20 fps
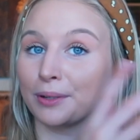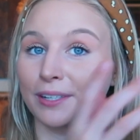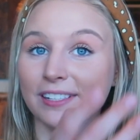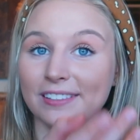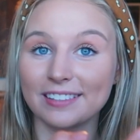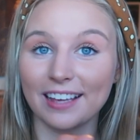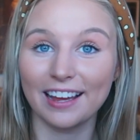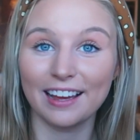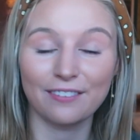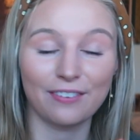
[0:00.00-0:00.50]

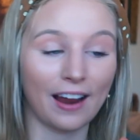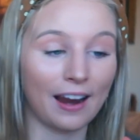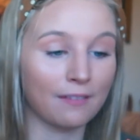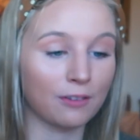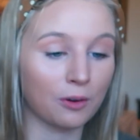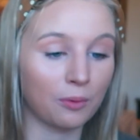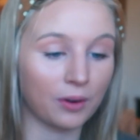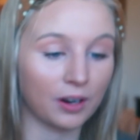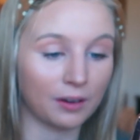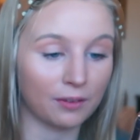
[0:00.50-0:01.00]
preset if I
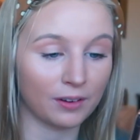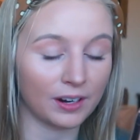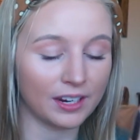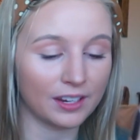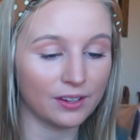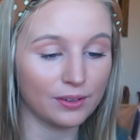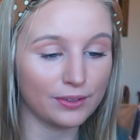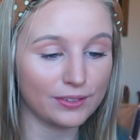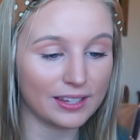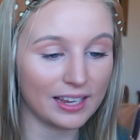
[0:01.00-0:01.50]
ever want to
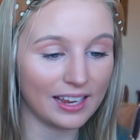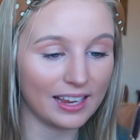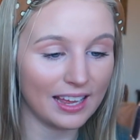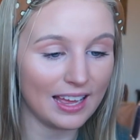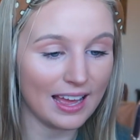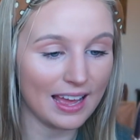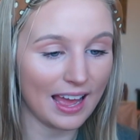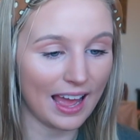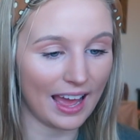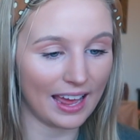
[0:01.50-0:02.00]
reuse it.
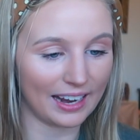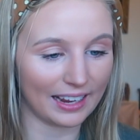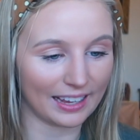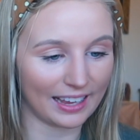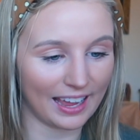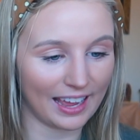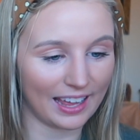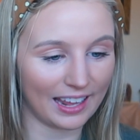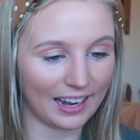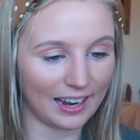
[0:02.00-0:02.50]
And
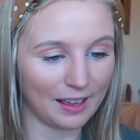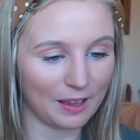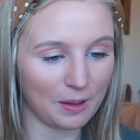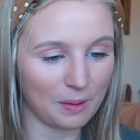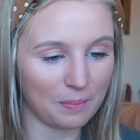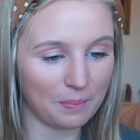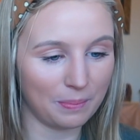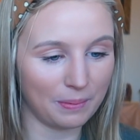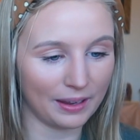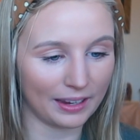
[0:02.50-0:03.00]
again,
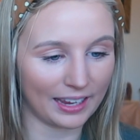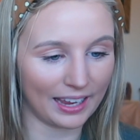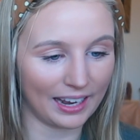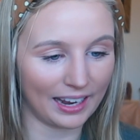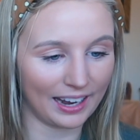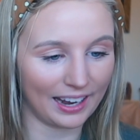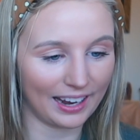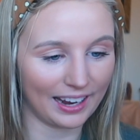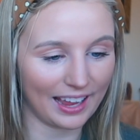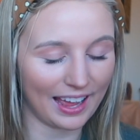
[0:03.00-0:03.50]

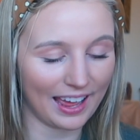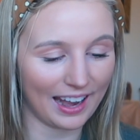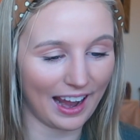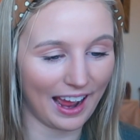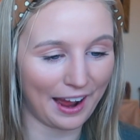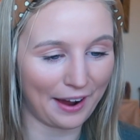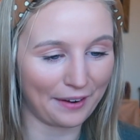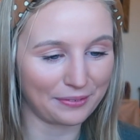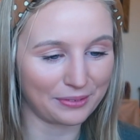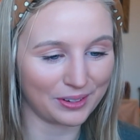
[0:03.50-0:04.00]
beginning and
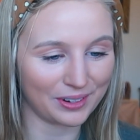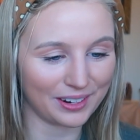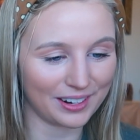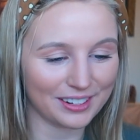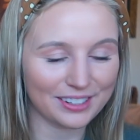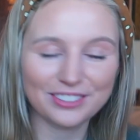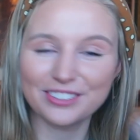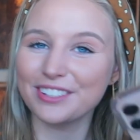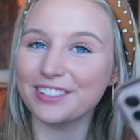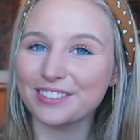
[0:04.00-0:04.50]
after,
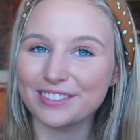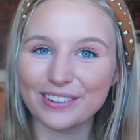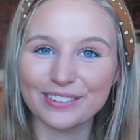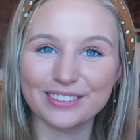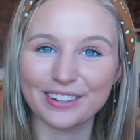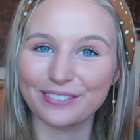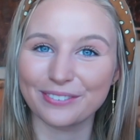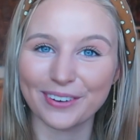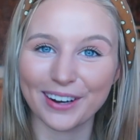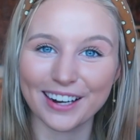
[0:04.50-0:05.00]
it's just so
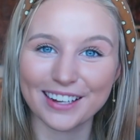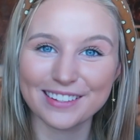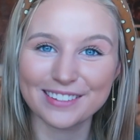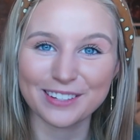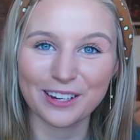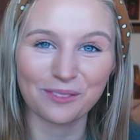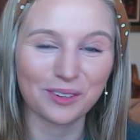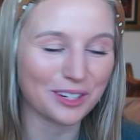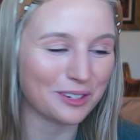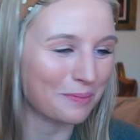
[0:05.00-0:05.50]
different and
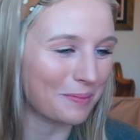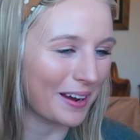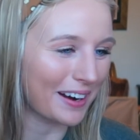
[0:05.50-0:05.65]
so much